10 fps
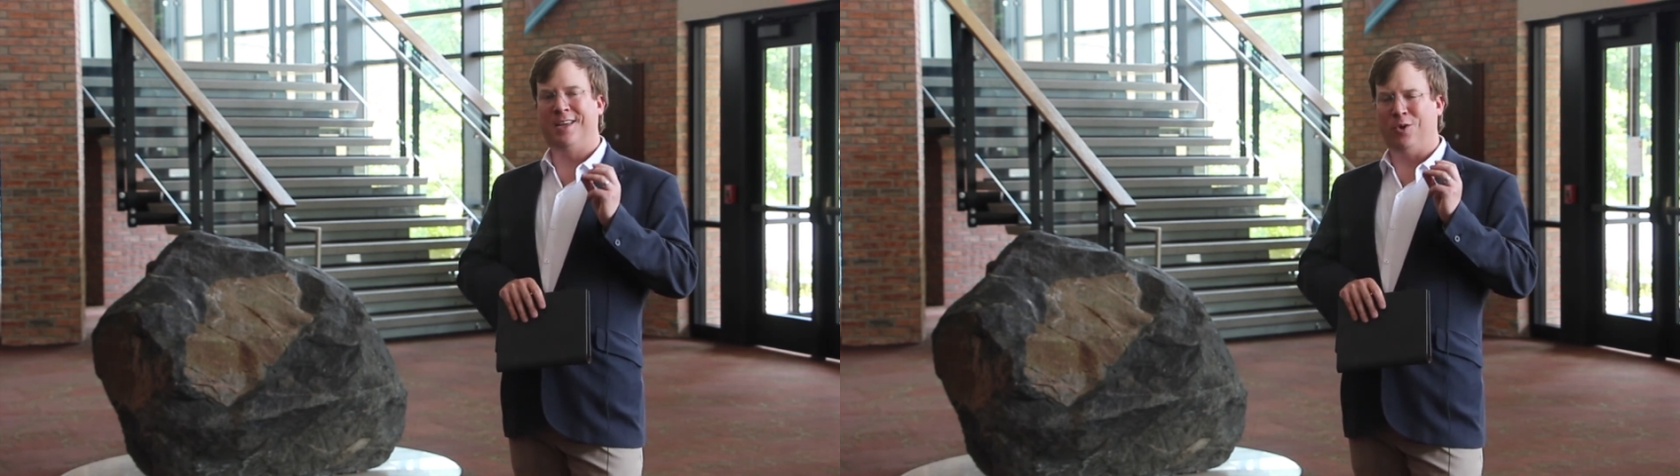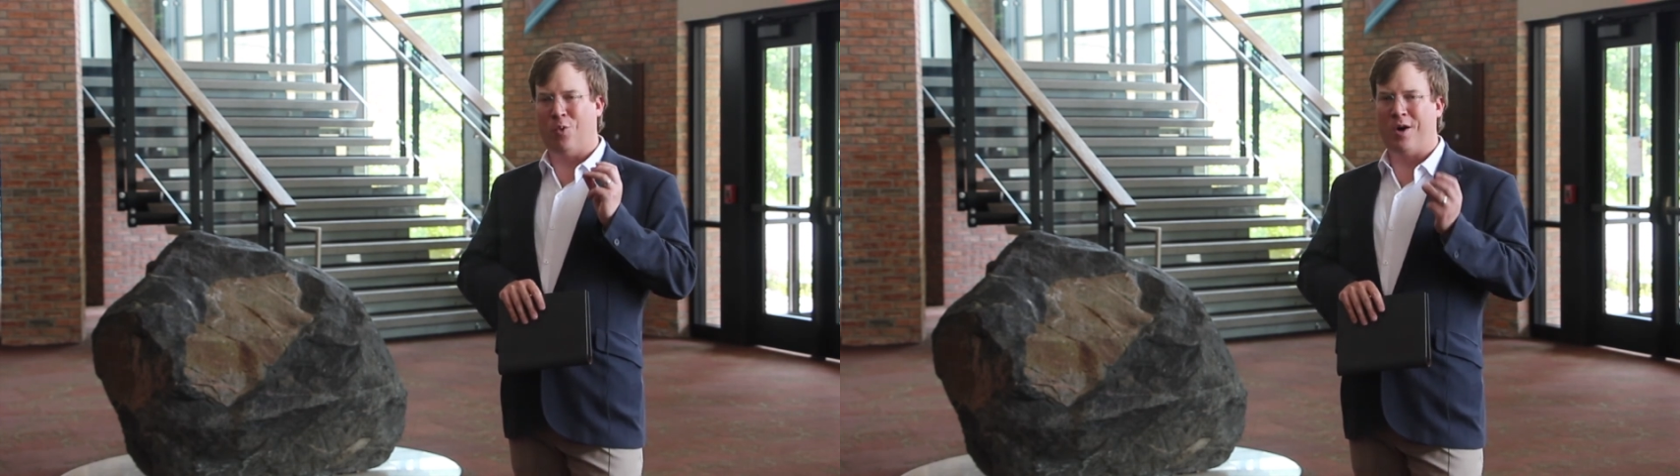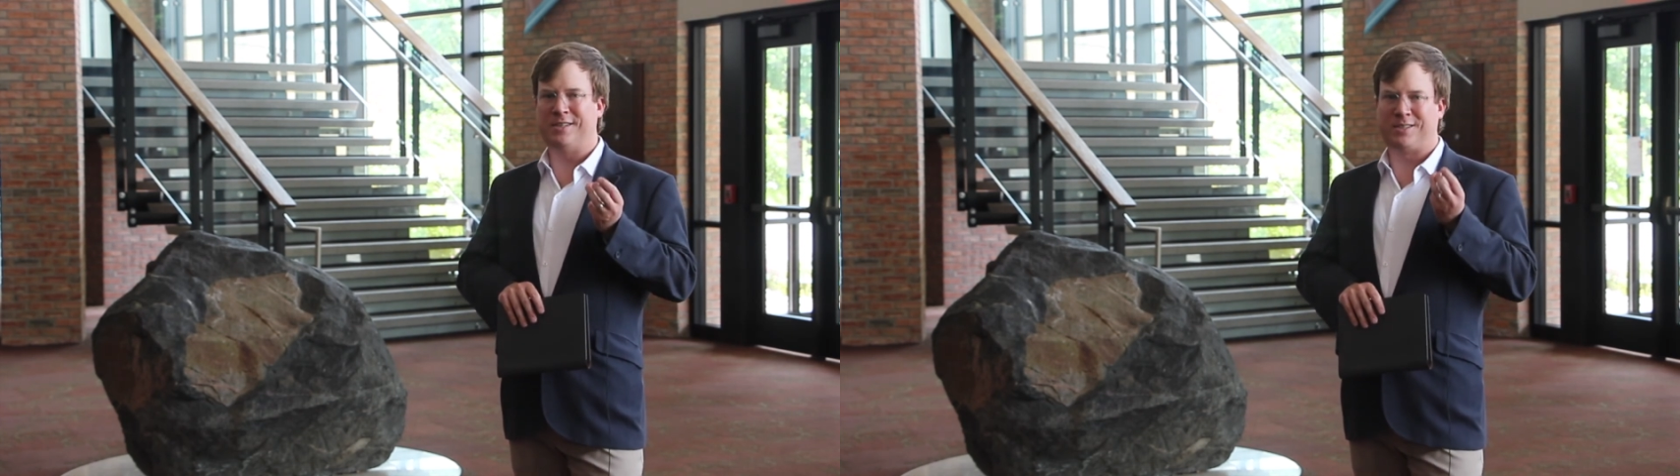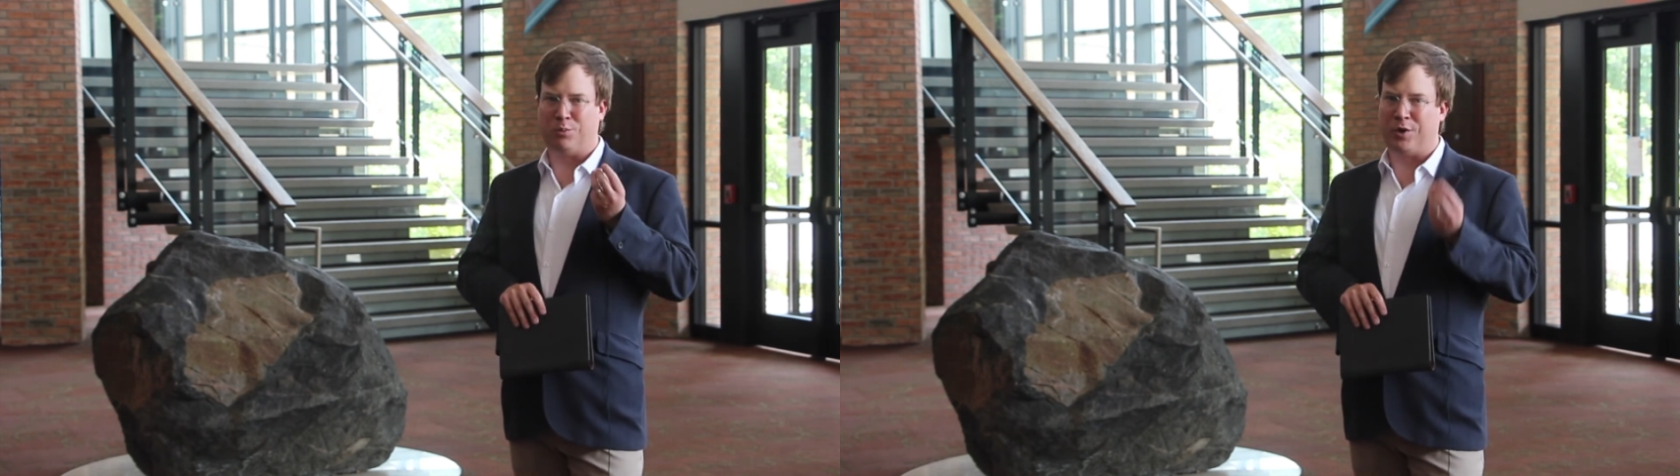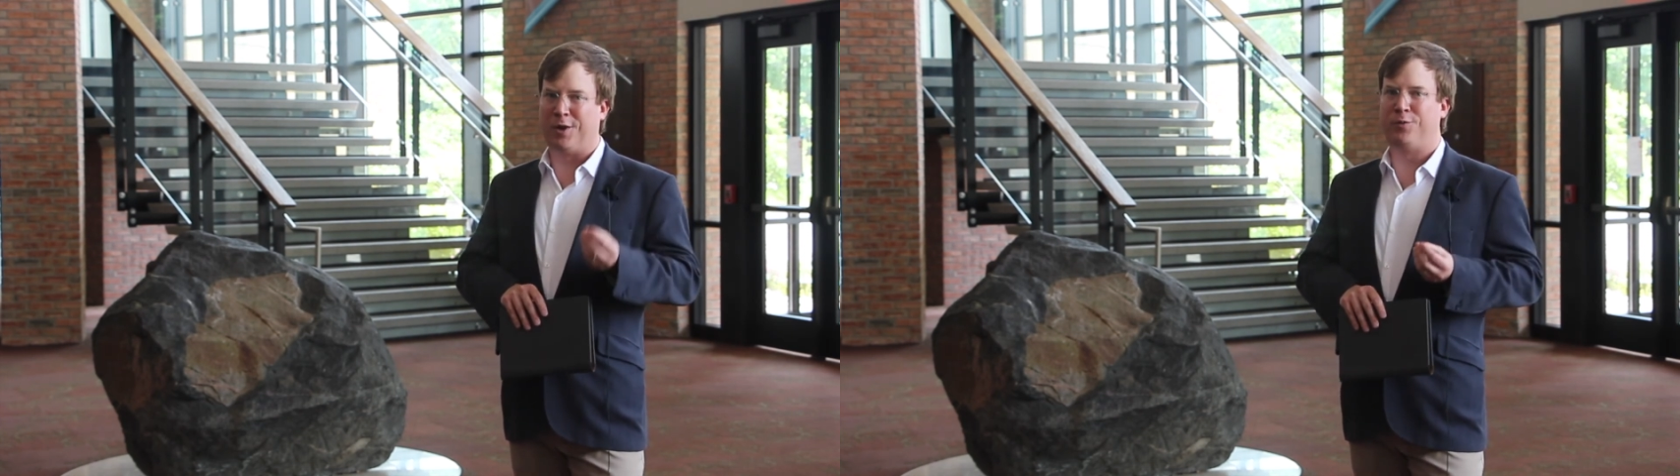you want
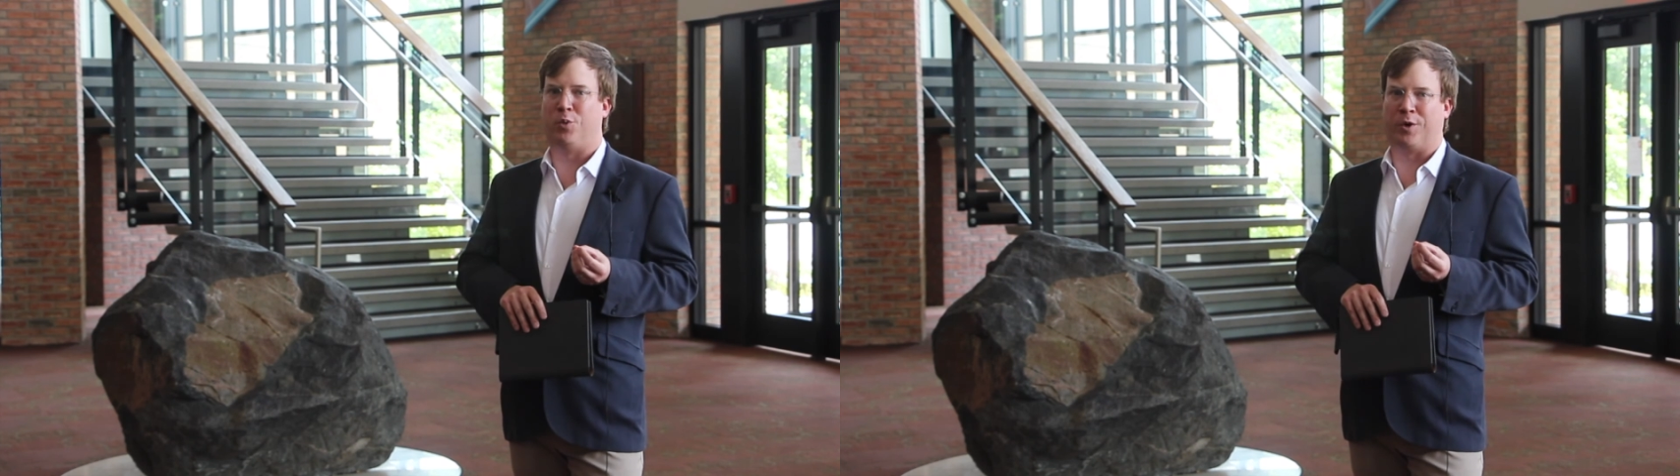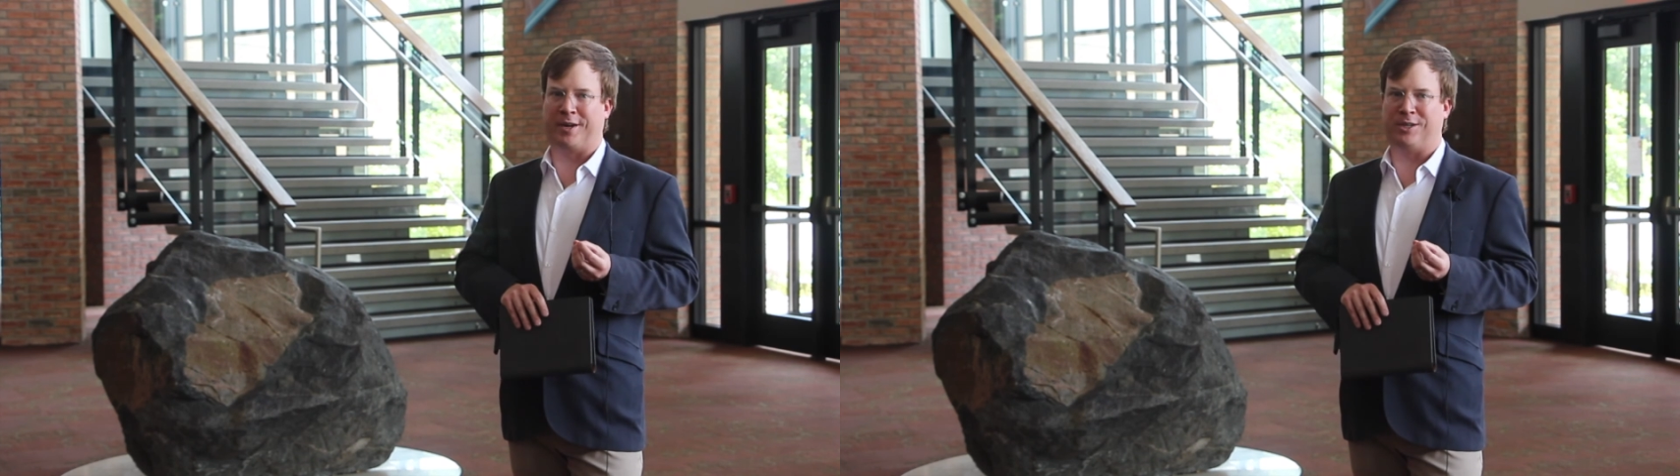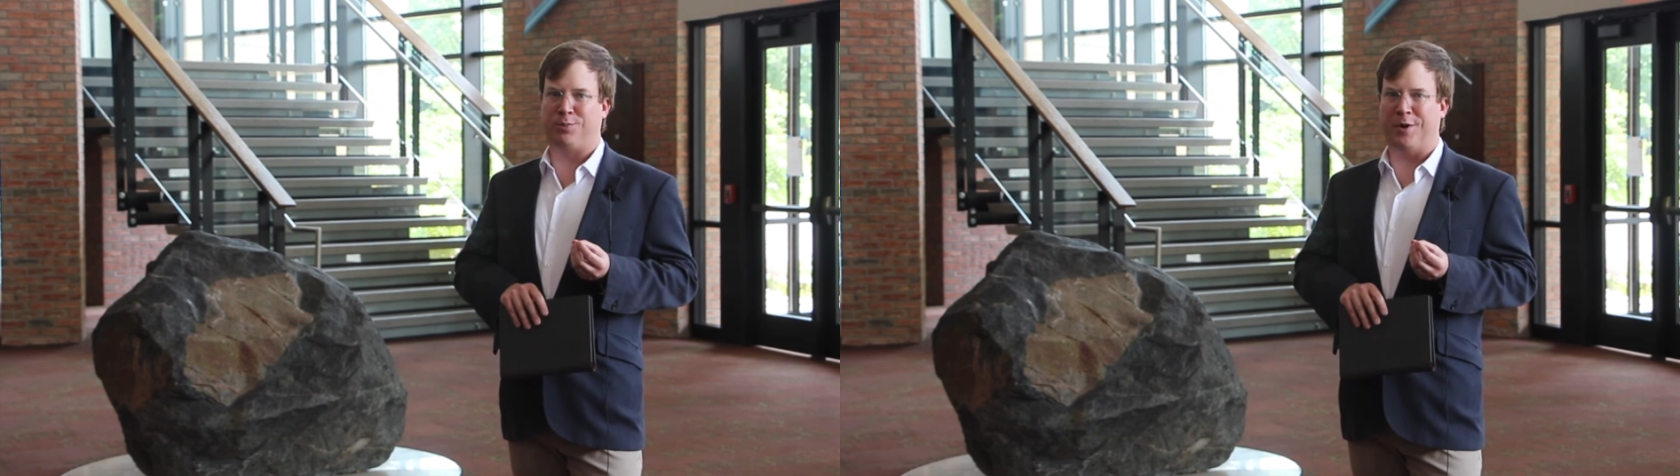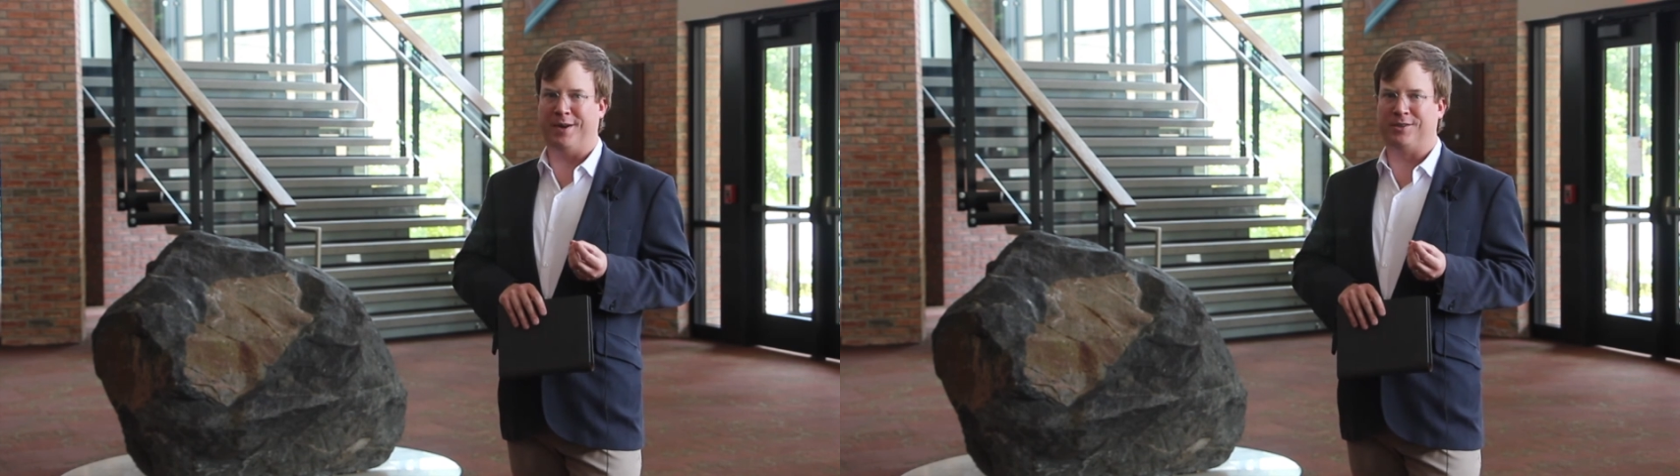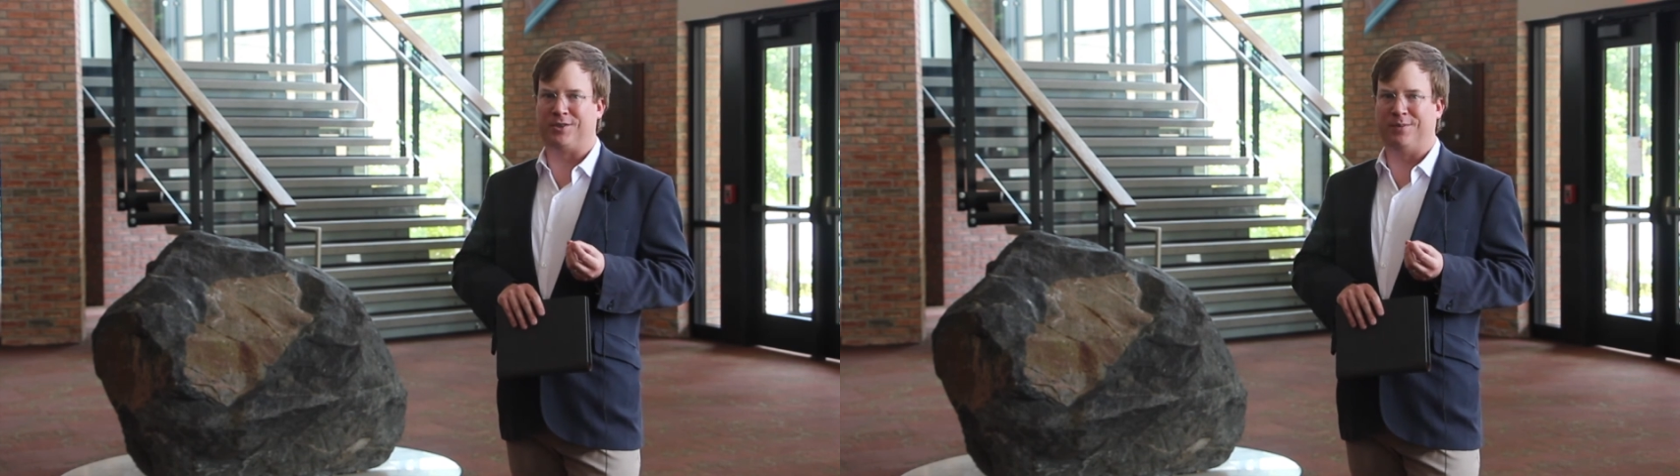some relevant work
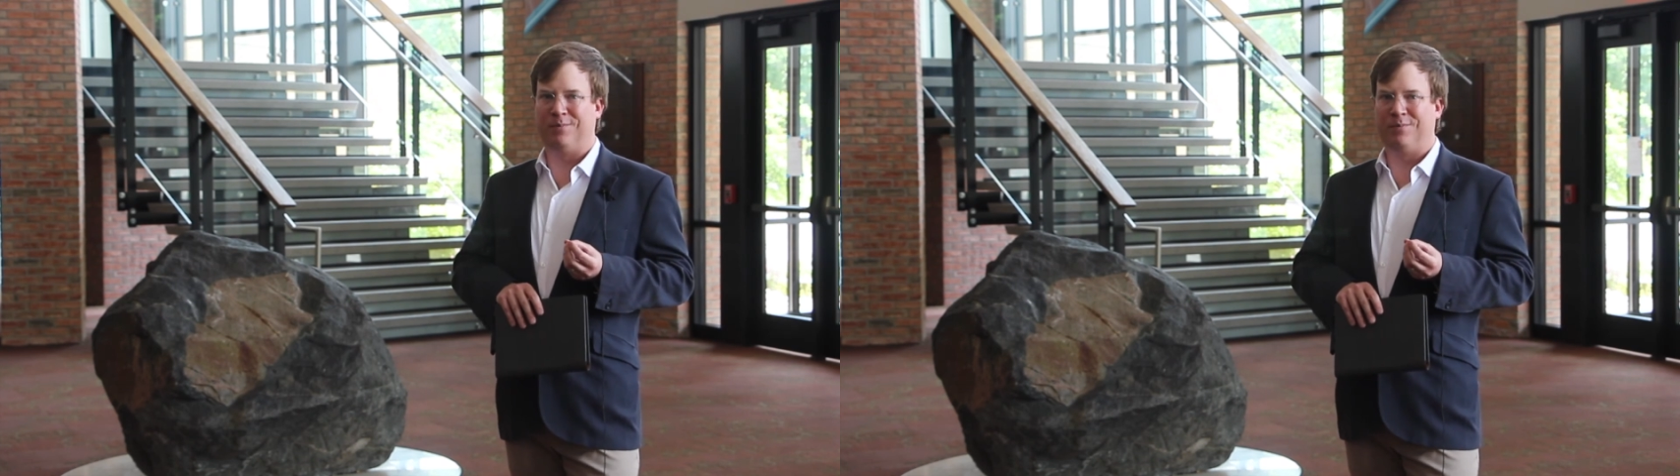experience.